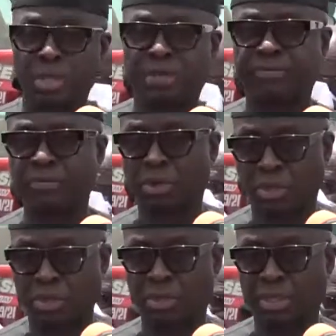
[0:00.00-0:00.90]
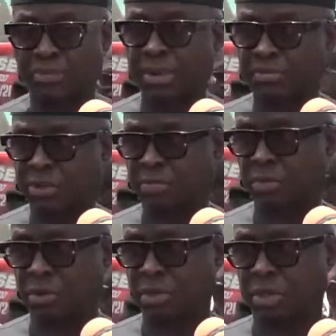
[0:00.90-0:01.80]
we will continue to give
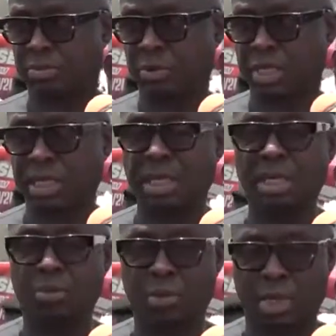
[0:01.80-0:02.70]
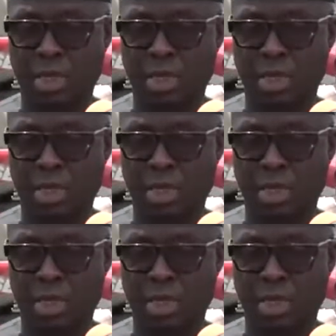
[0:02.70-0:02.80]
every support to this project.